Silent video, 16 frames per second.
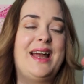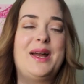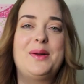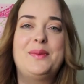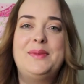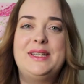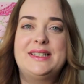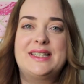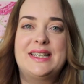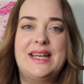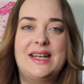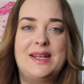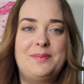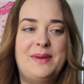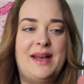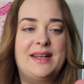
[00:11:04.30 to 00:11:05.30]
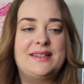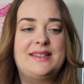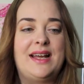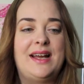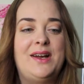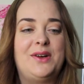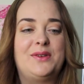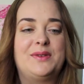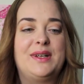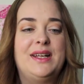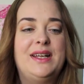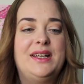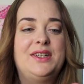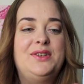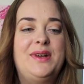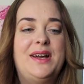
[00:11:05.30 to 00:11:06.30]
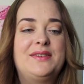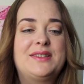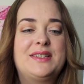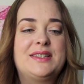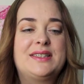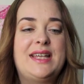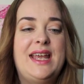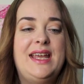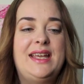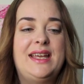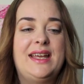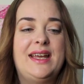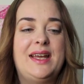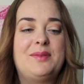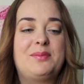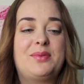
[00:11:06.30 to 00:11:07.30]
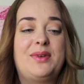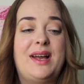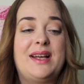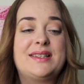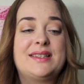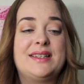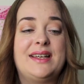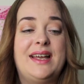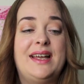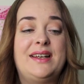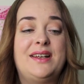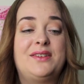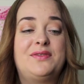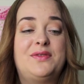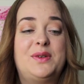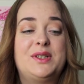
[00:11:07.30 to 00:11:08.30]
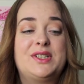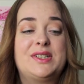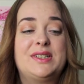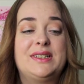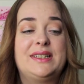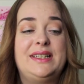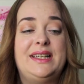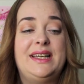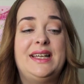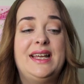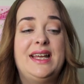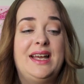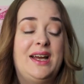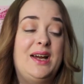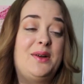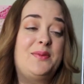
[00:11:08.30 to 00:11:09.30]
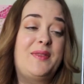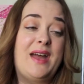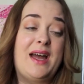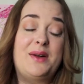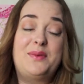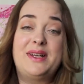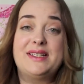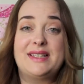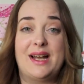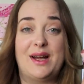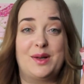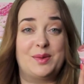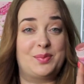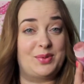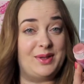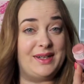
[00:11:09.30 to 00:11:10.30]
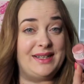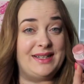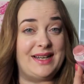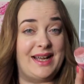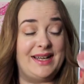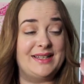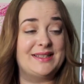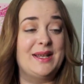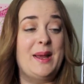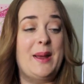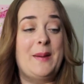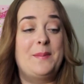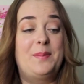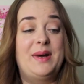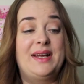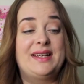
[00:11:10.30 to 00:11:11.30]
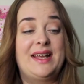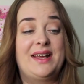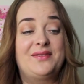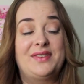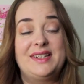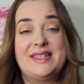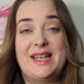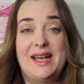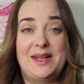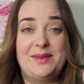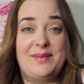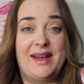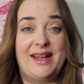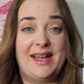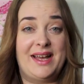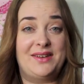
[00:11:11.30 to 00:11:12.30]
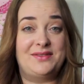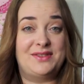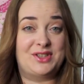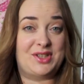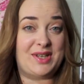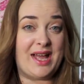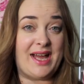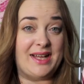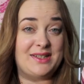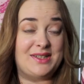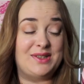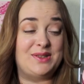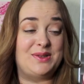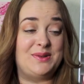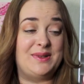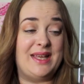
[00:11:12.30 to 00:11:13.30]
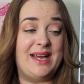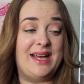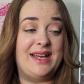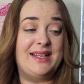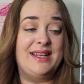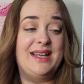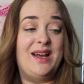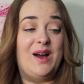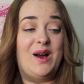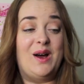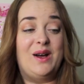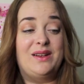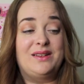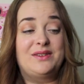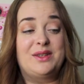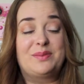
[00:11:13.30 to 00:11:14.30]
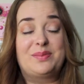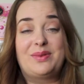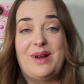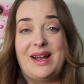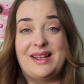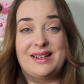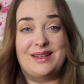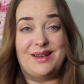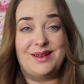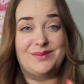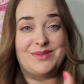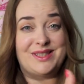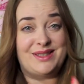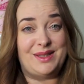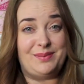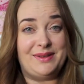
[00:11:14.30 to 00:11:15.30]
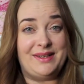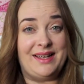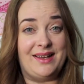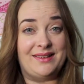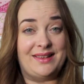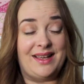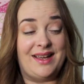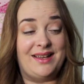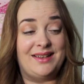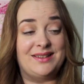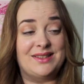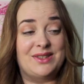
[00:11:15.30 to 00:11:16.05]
I mean, to get it back down, you have to take it and press it. And unfortunately, oh, that went down pretty nice. But every time I have had to do that, all of the product comes seeping out the end.